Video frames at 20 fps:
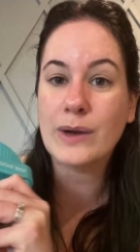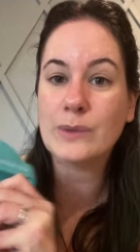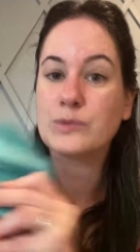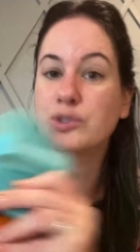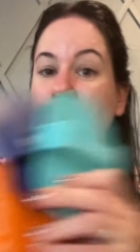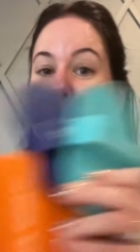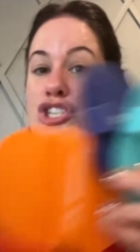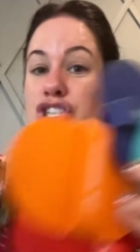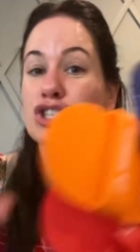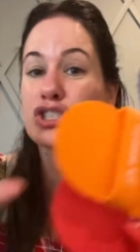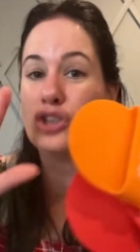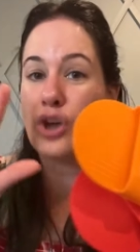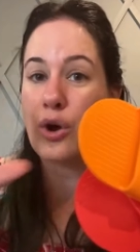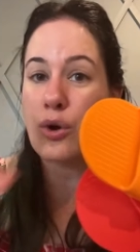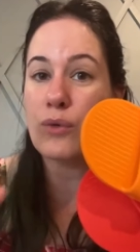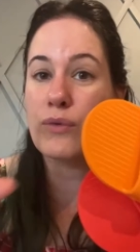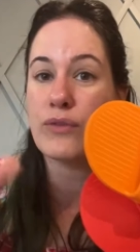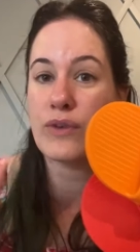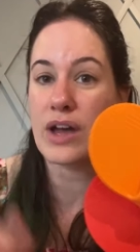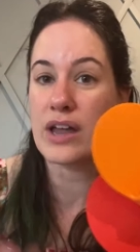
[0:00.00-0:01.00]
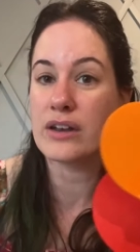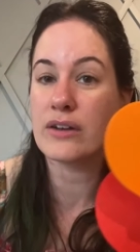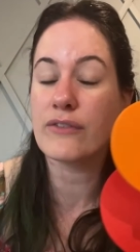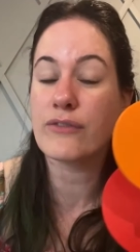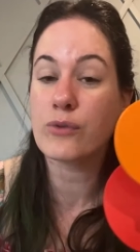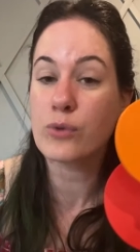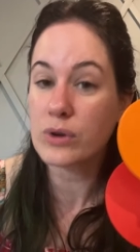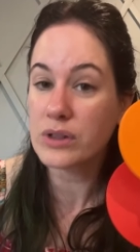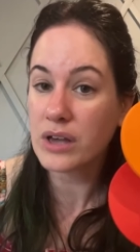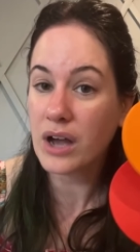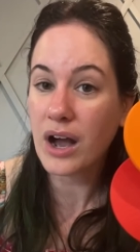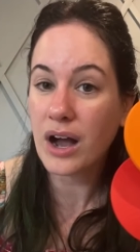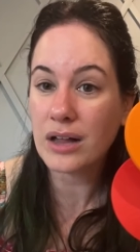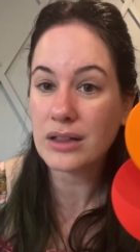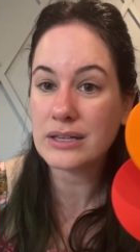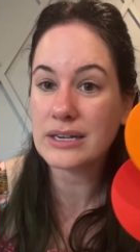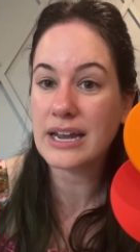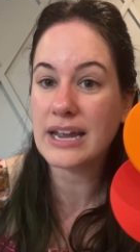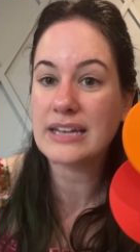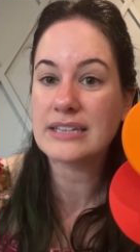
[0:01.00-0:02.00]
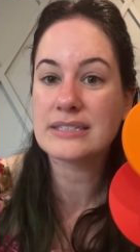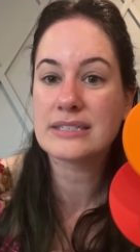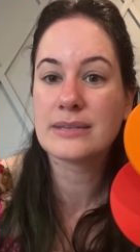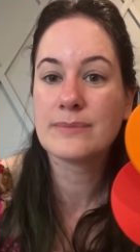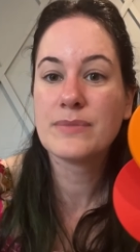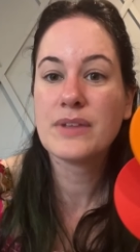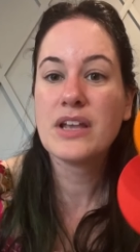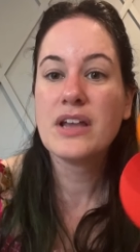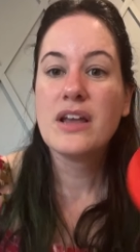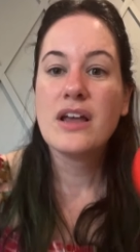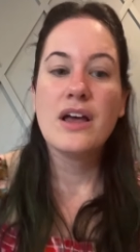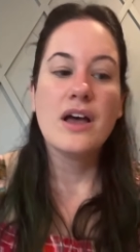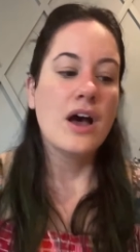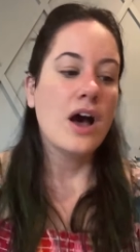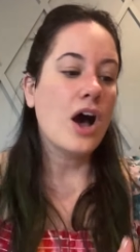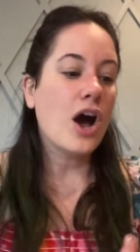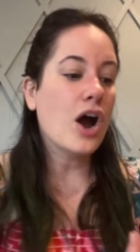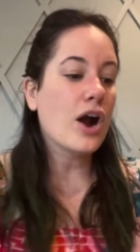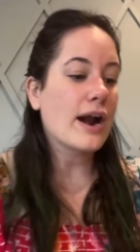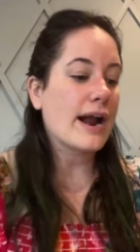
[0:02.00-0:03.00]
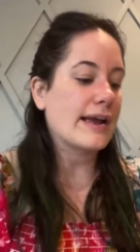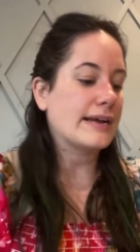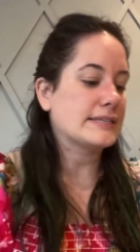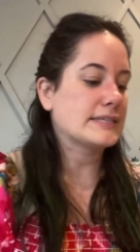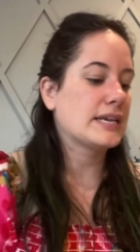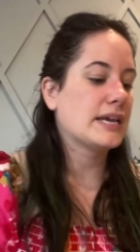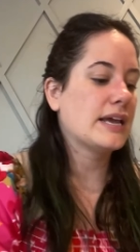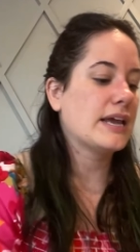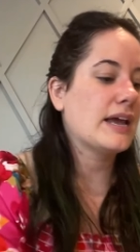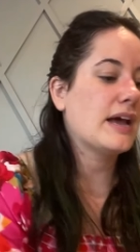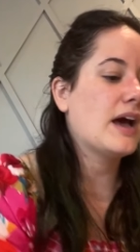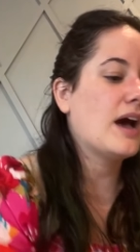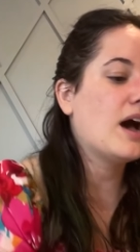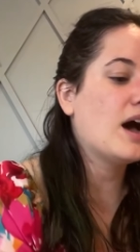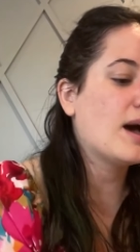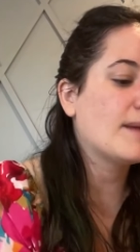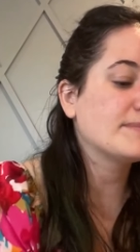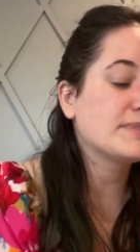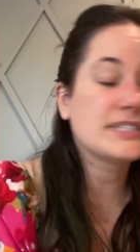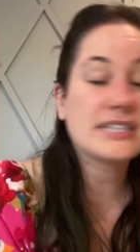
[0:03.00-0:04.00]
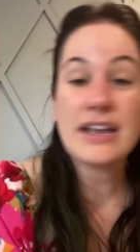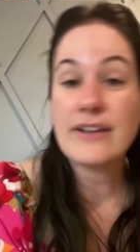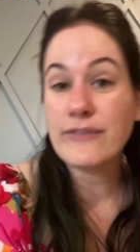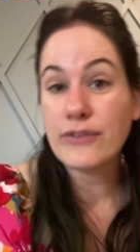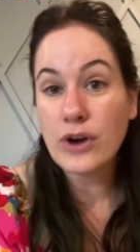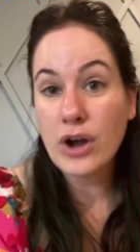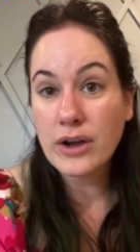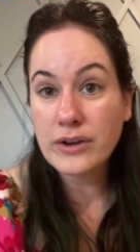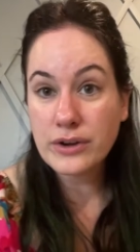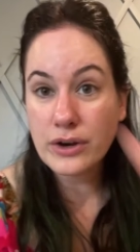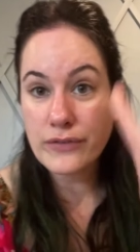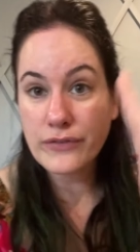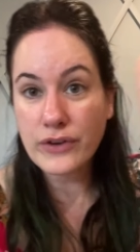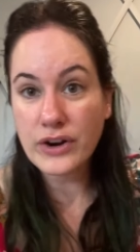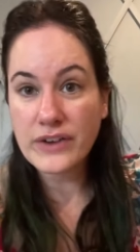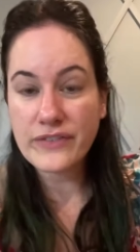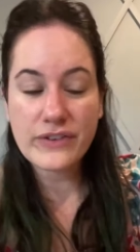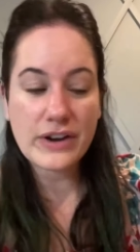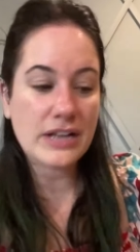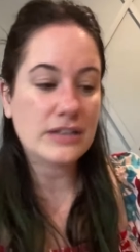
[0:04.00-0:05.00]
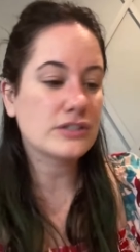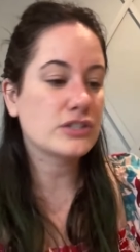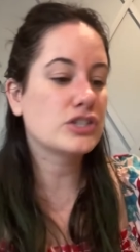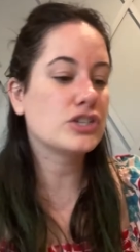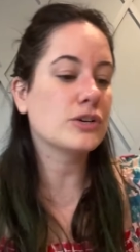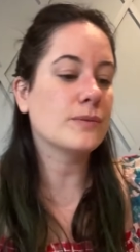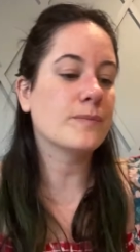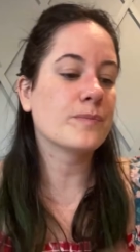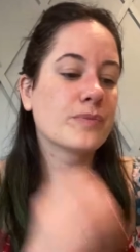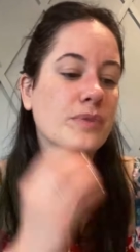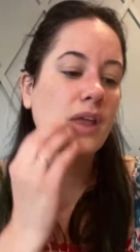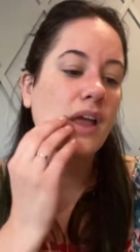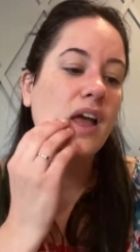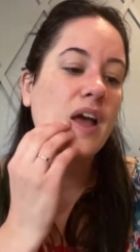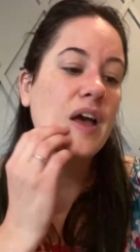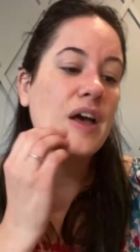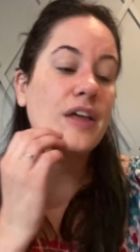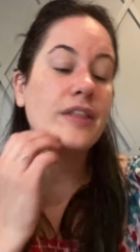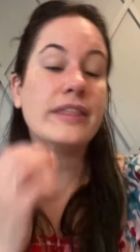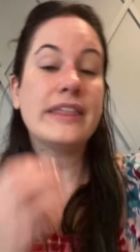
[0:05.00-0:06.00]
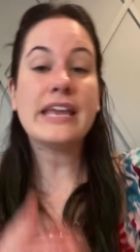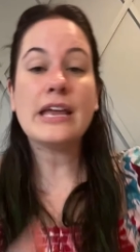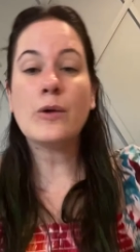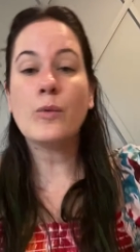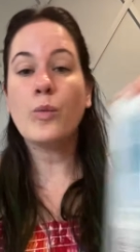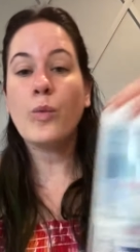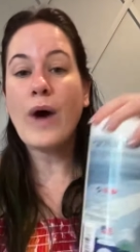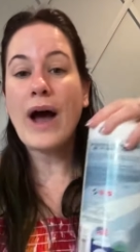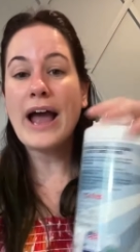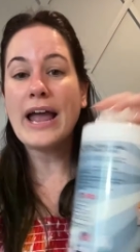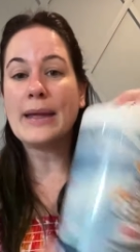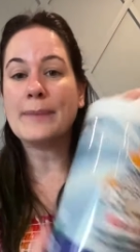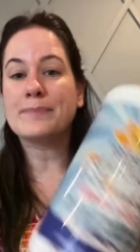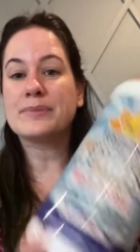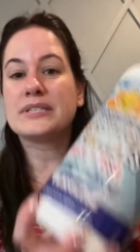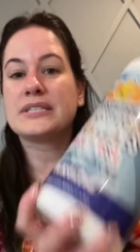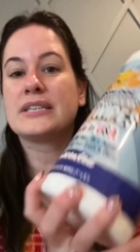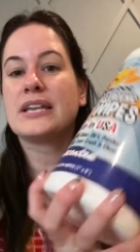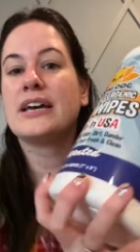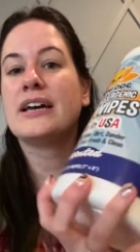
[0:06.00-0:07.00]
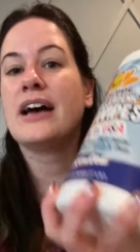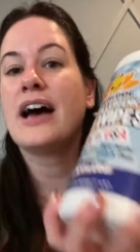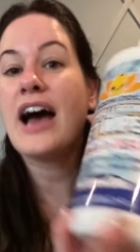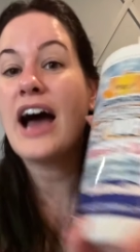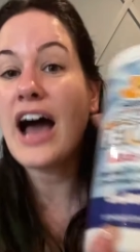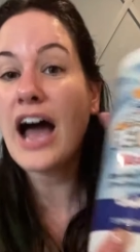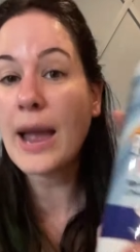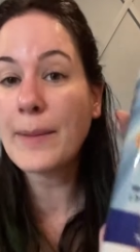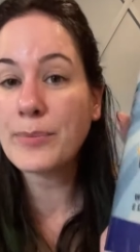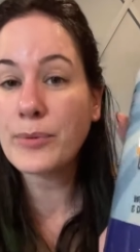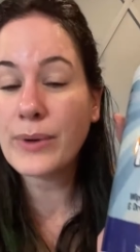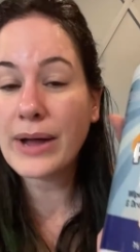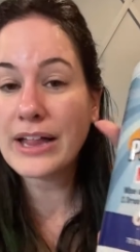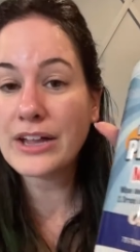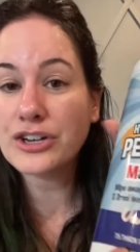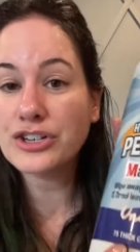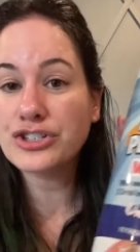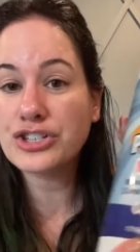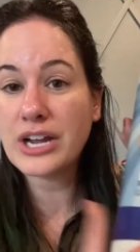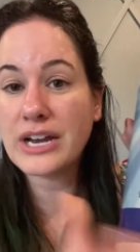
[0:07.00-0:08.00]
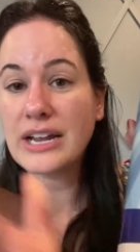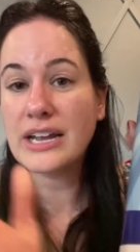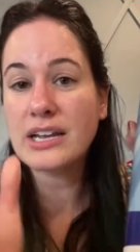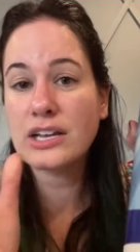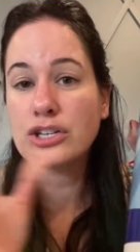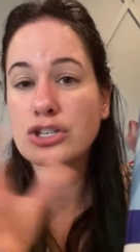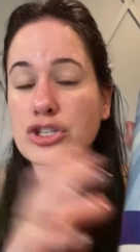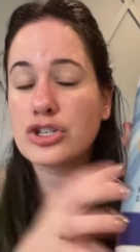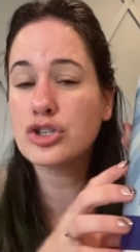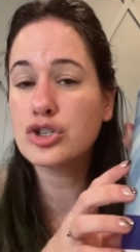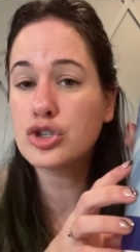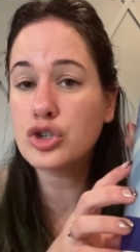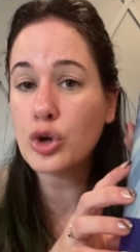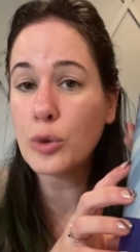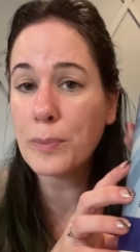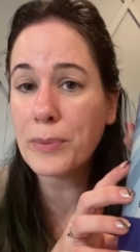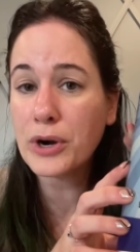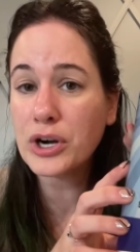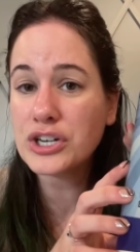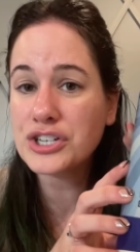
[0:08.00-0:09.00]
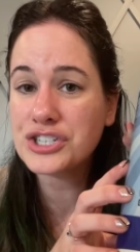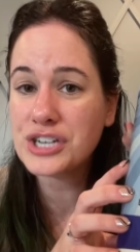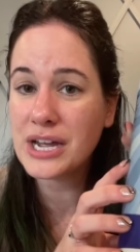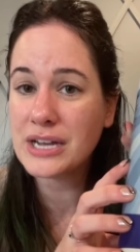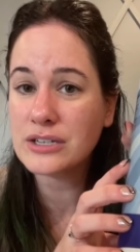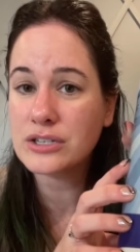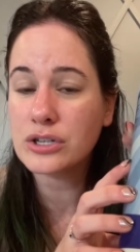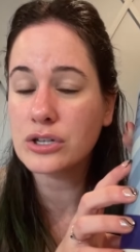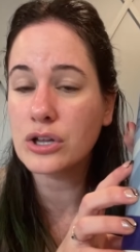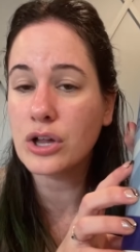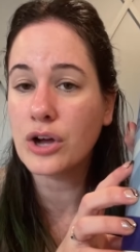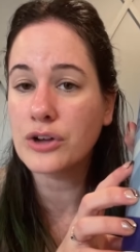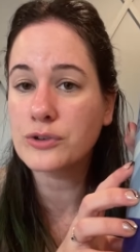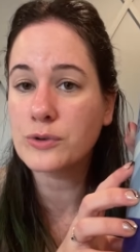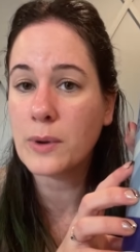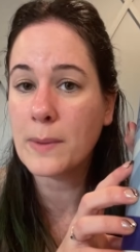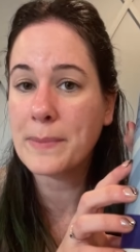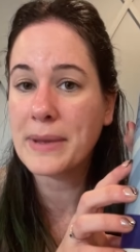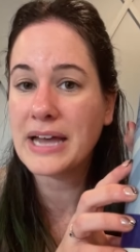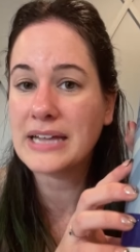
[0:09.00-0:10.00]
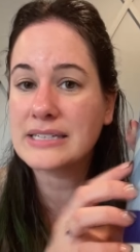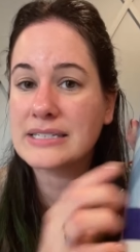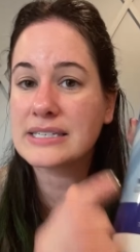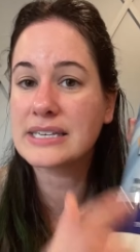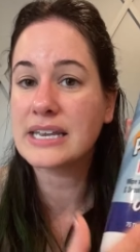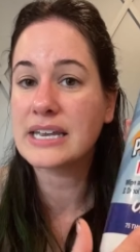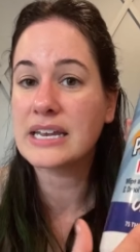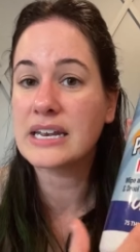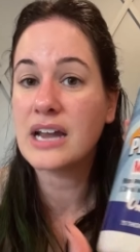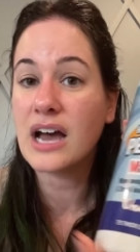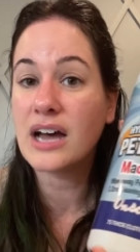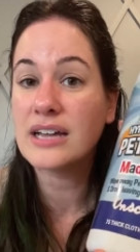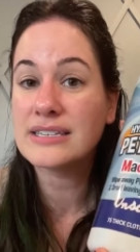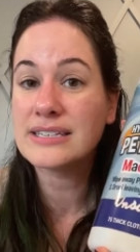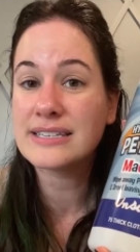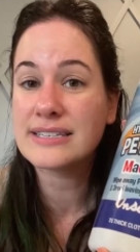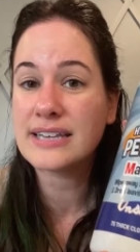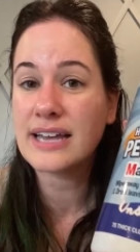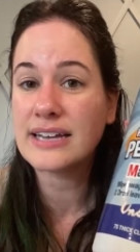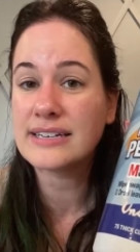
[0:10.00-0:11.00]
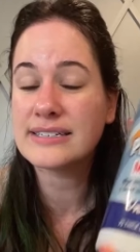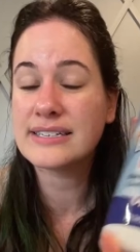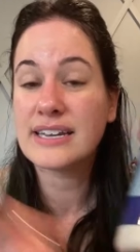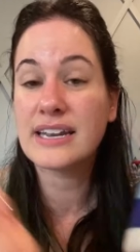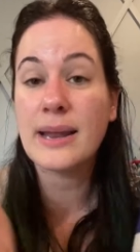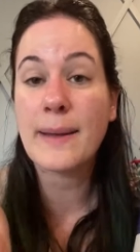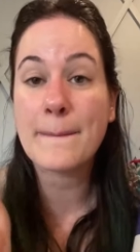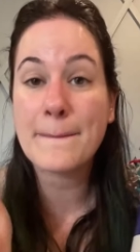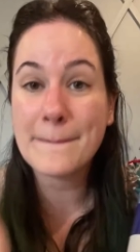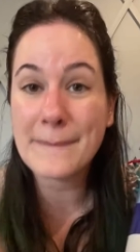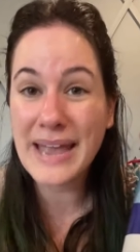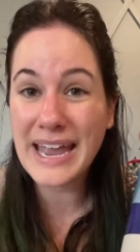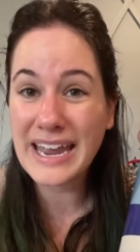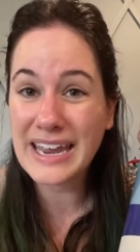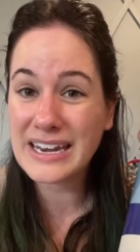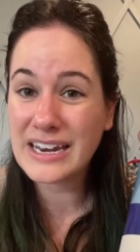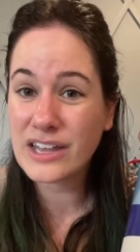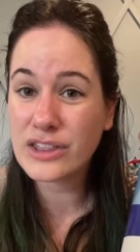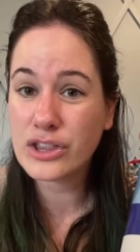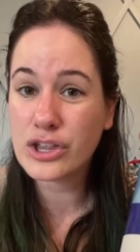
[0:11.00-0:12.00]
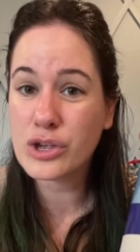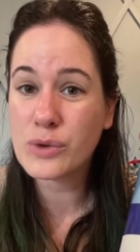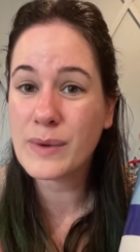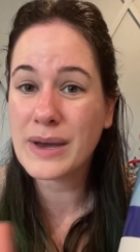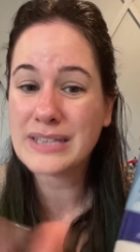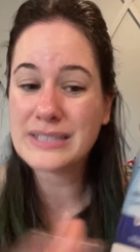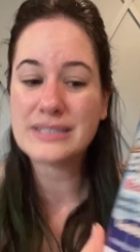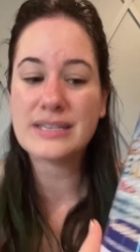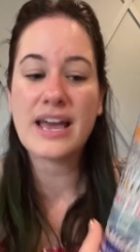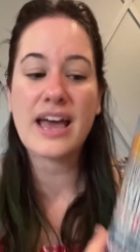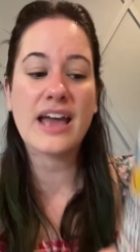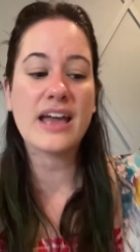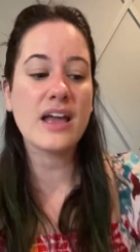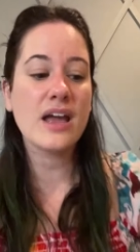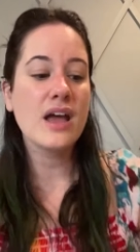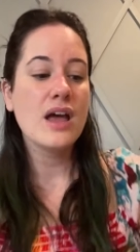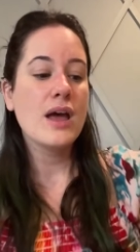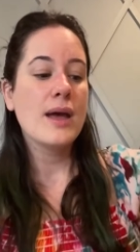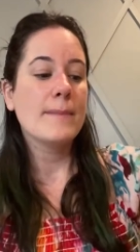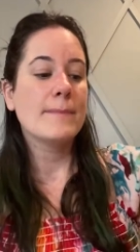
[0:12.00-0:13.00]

one, which is so fun for the holidays. All right, um, safe for all your furry friends too. The wipes. Hypoallergenic, super gentle on your pet skin, unscented, made in the U S A,